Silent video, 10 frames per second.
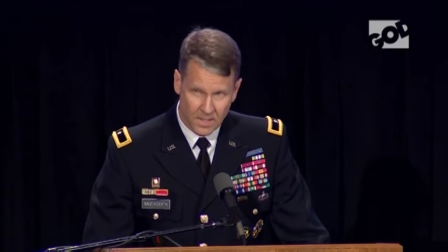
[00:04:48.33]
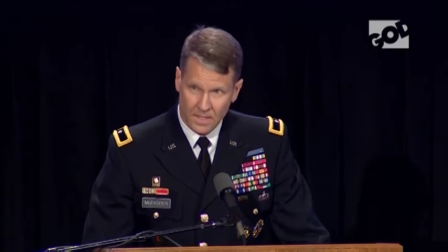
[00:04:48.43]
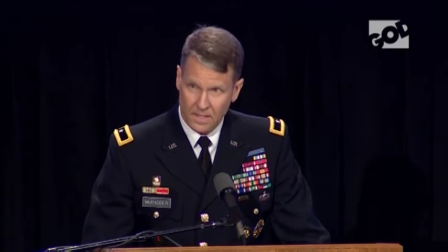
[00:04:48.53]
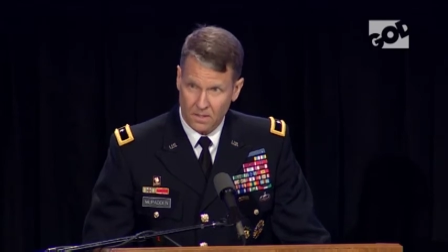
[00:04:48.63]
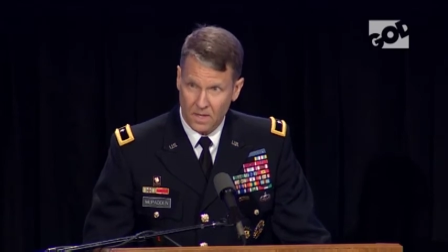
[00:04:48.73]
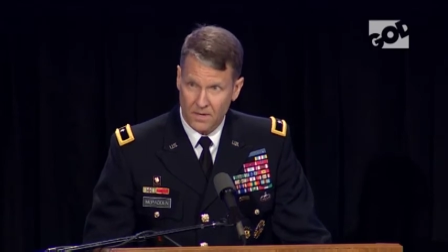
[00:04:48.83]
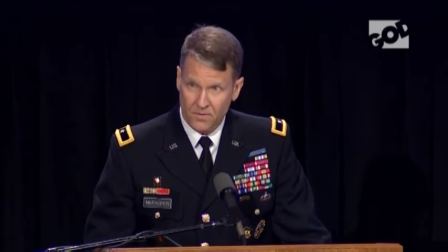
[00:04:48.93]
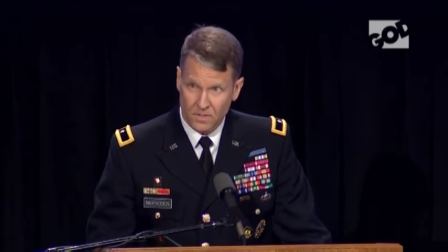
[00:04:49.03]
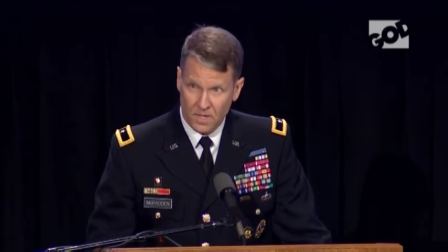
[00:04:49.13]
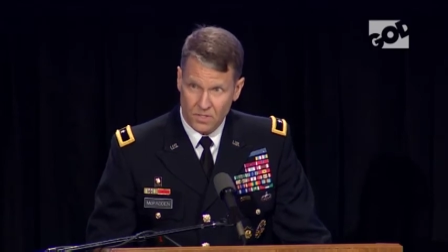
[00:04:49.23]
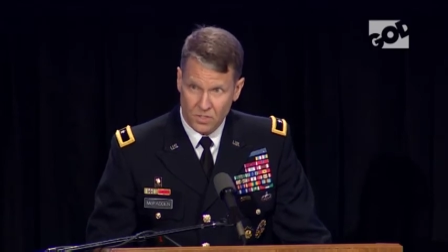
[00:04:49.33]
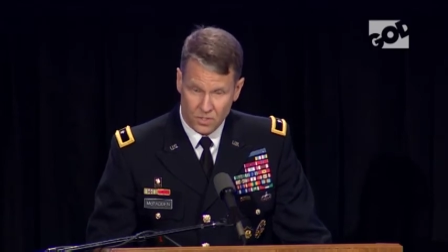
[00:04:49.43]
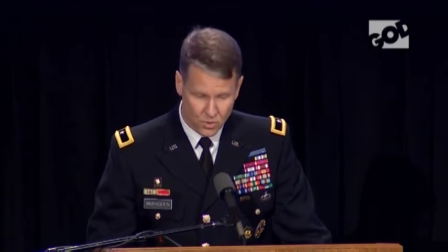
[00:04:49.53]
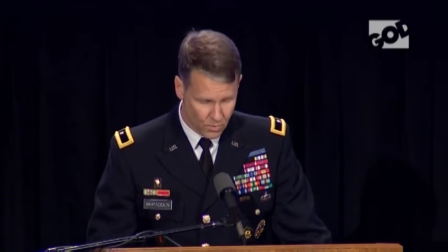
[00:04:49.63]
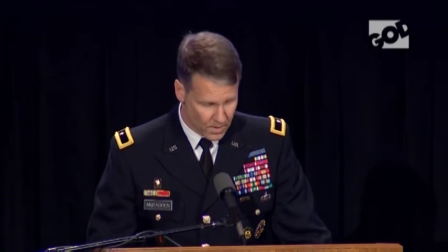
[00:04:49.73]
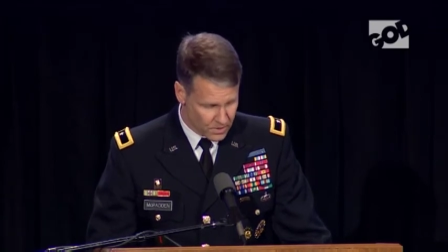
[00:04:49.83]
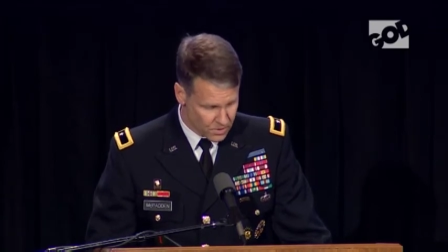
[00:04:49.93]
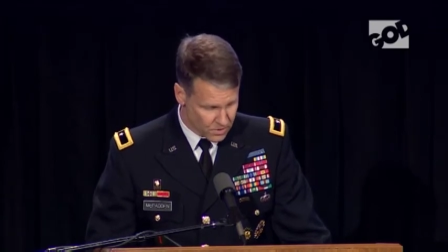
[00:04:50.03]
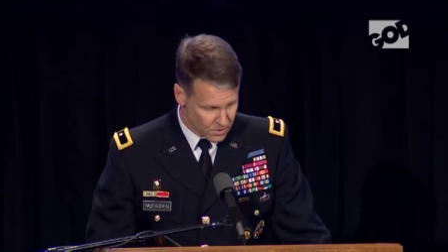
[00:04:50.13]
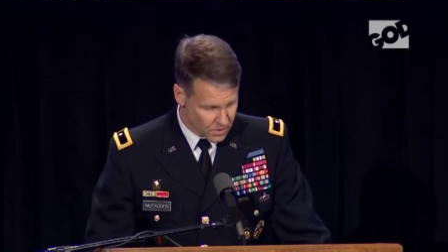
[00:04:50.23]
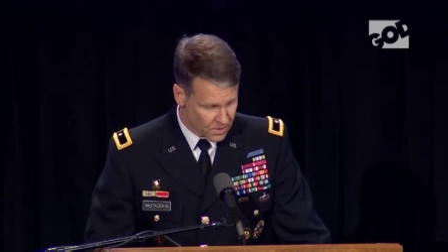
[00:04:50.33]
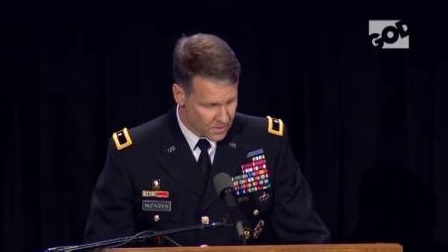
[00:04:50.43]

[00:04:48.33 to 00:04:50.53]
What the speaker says: in life and death situations